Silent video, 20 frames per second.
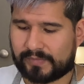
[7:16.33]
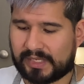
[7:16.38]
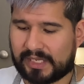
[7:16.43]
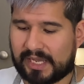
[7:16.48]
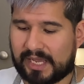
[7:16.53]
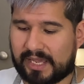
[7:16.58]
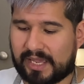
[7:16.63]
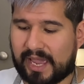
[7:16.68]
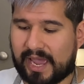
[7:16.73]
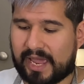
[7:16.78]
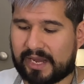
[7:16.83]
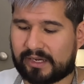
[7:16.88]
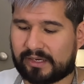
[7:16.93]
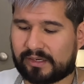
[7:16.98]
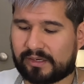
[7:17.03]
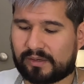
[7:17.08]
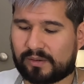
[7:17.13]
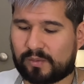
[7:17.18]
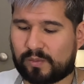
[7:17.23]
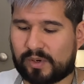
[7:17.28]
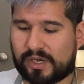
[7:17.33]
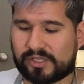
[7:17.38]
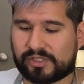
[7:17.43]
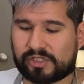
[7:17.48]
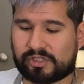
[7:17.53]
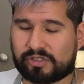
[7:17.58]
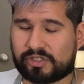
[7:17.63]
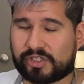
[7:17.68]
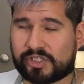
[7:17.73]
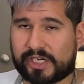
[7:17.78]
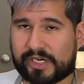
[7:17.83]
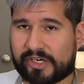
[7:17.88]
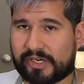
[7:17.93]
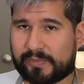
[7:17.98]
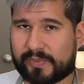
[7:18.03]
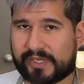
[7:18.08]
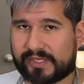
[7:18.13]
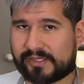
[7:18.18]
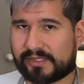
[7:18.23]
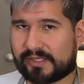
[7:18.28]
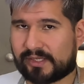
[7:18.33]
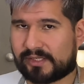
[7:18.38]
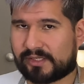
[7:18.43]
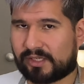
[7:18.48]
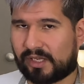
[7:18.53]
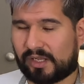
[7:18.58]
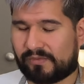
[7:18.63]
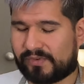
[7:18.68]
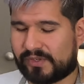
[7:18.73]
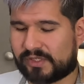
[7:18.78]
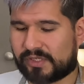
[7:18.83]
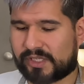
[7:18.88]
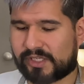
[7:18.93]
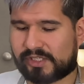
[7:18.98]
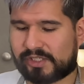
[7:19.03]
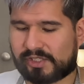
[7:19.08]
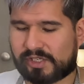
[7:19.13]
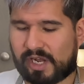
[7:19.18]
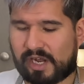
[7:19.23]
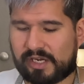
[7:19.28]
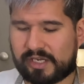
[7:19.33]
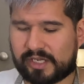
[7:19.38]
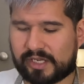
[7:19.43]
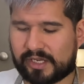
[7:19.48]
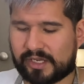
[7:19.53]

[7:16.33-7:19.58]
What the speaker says: Again, once those cherry bits dissolve into the stock,